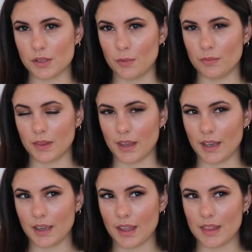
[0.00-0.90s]

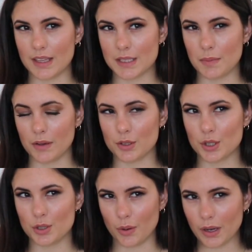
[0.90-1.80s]
something that smelled
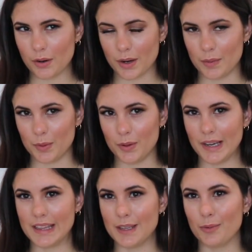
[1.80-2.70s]
so incredible
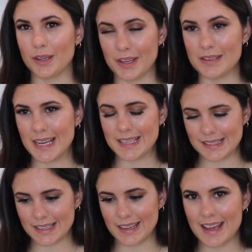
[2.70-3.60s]
and then when you
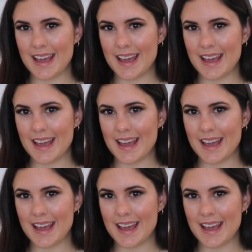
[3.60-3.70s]
tasted it,